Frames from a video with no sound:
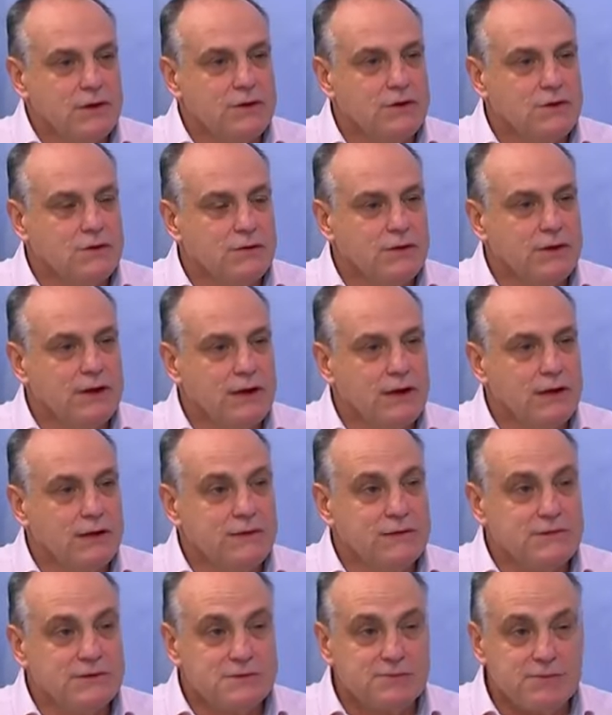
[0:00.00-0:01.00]
You're looking
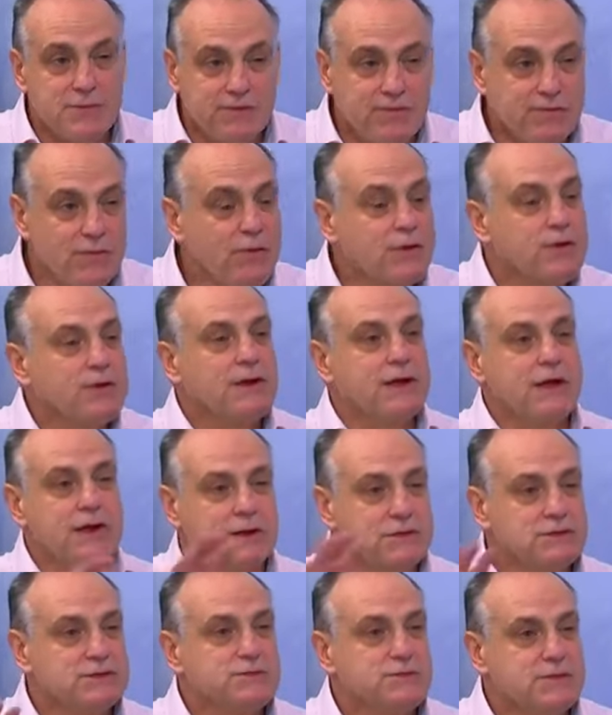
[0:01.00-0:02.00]
at this before you get
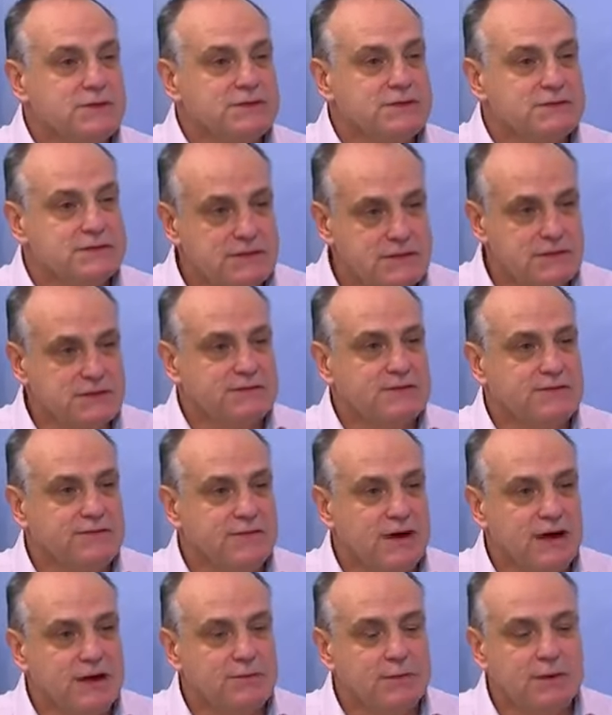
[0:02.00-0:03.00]
into business. Is it
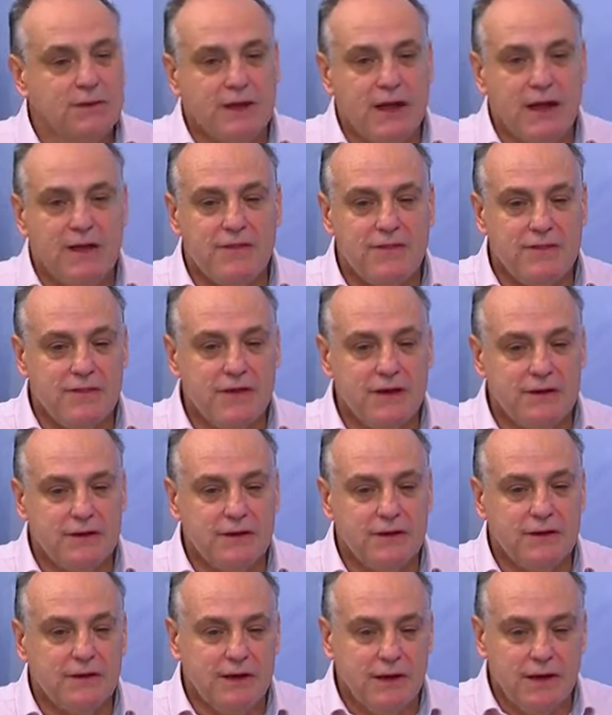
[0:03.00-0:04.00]
viable? And
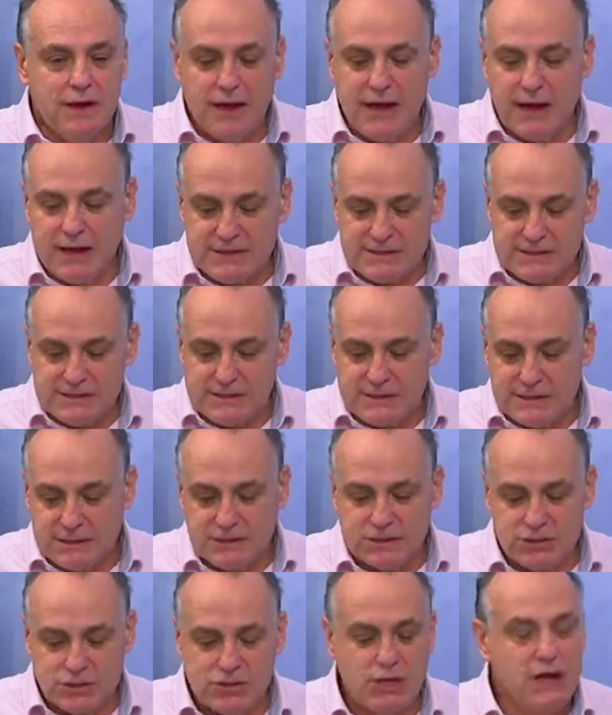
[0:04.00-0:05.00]
then as
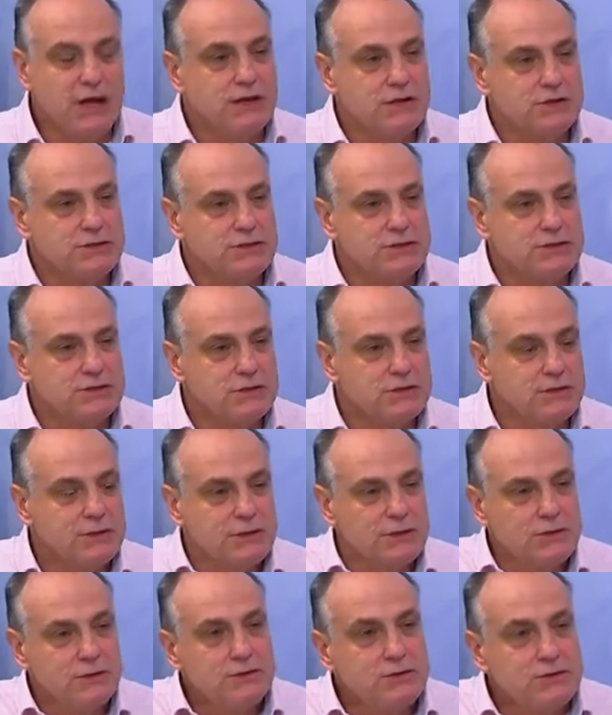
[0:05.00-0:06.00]
things change,
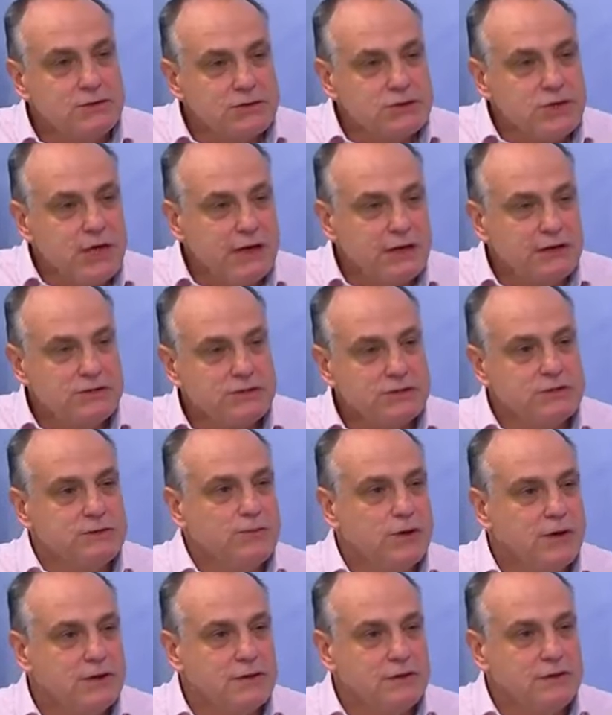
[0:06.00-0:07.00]
you change the
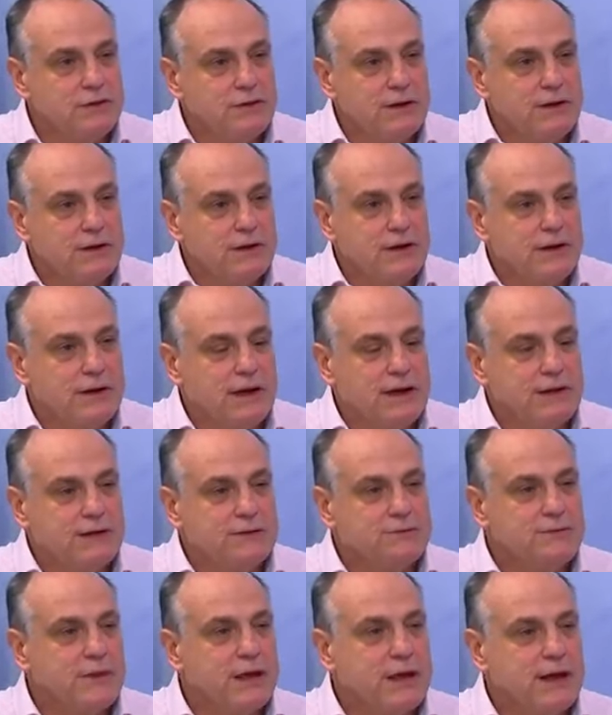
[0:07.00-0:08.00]
model and
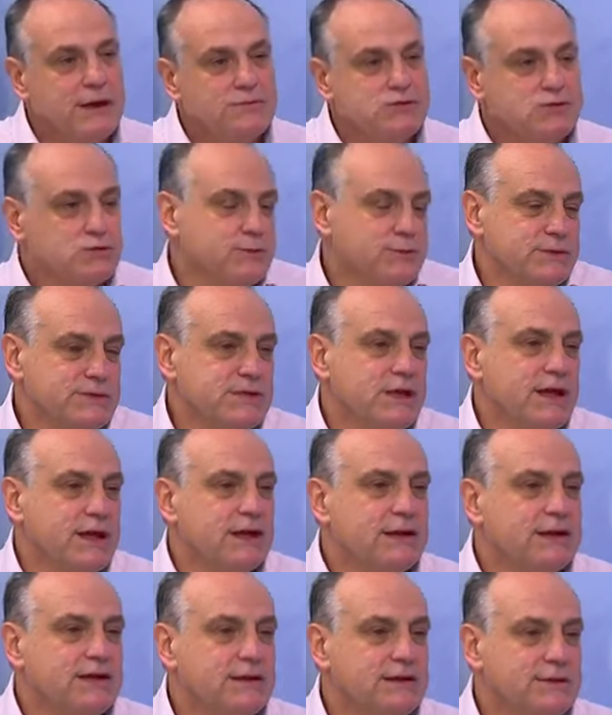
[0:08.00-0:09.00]
it becomes almost like
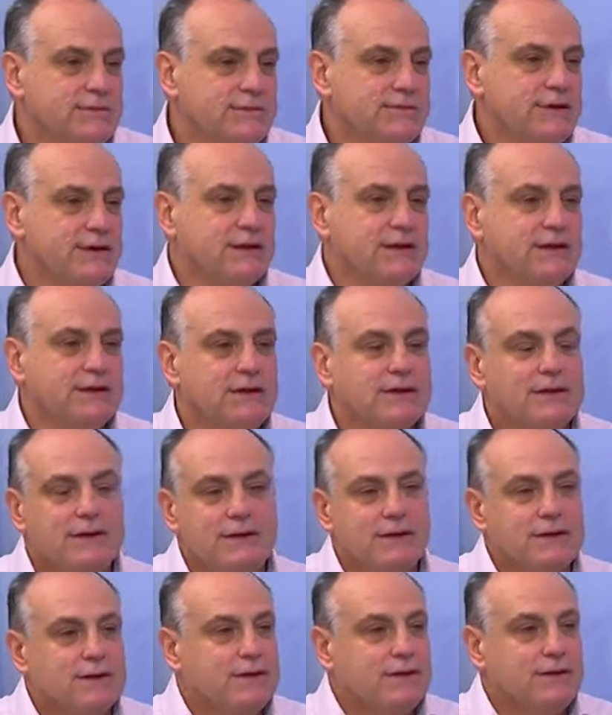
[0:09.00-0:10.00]
a living
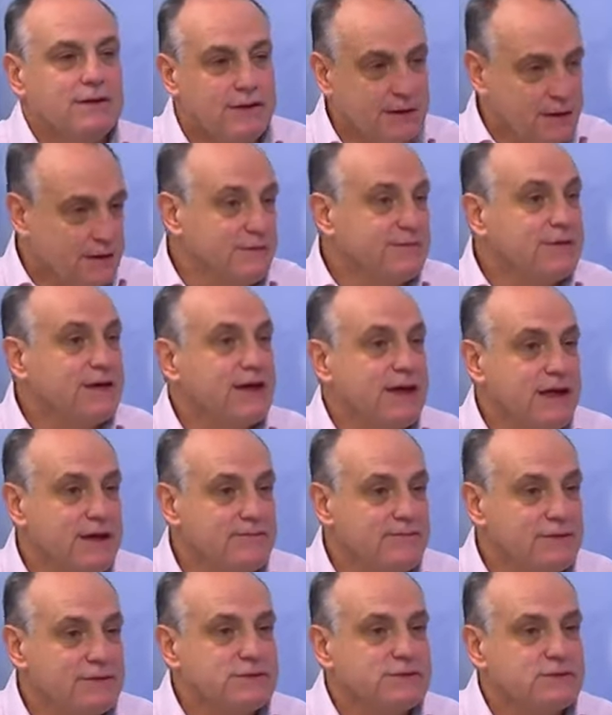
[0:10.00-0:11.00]

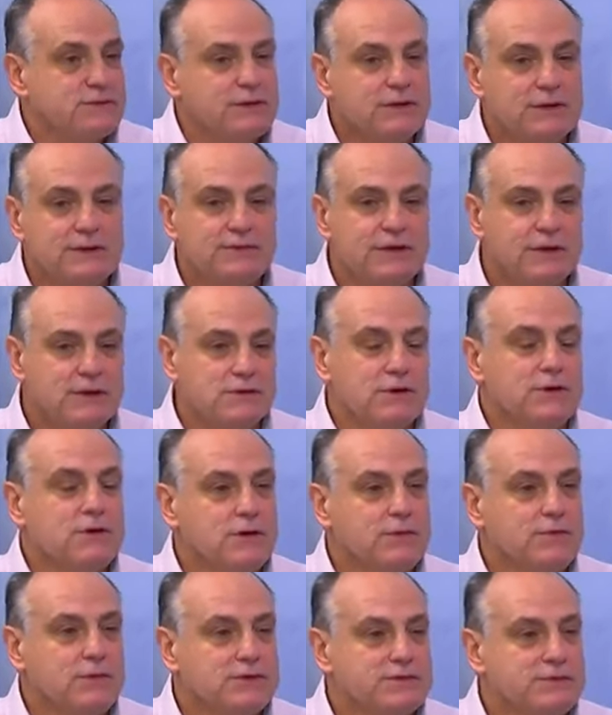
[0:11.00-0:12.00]
canvas or a living
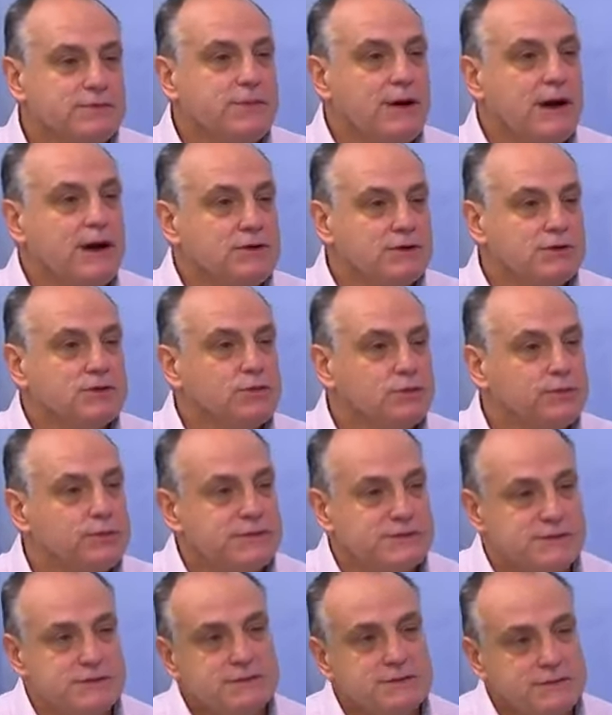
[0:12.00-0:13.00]
document about your
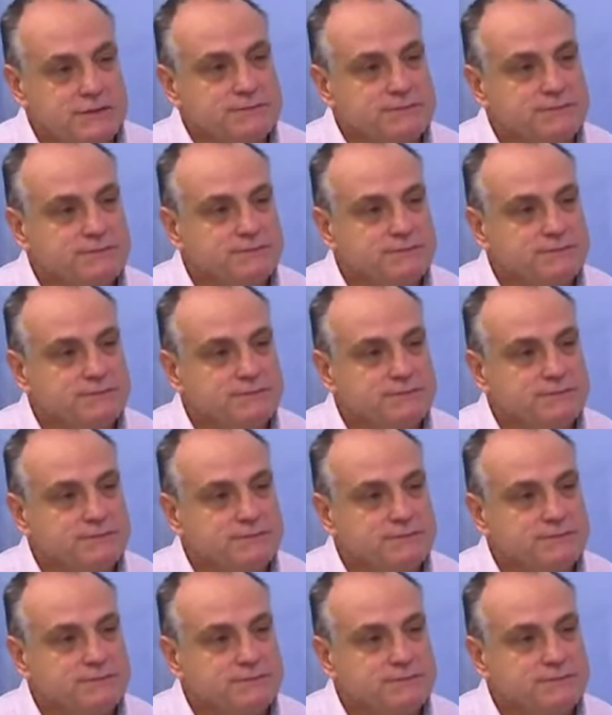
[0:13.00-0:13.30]
business.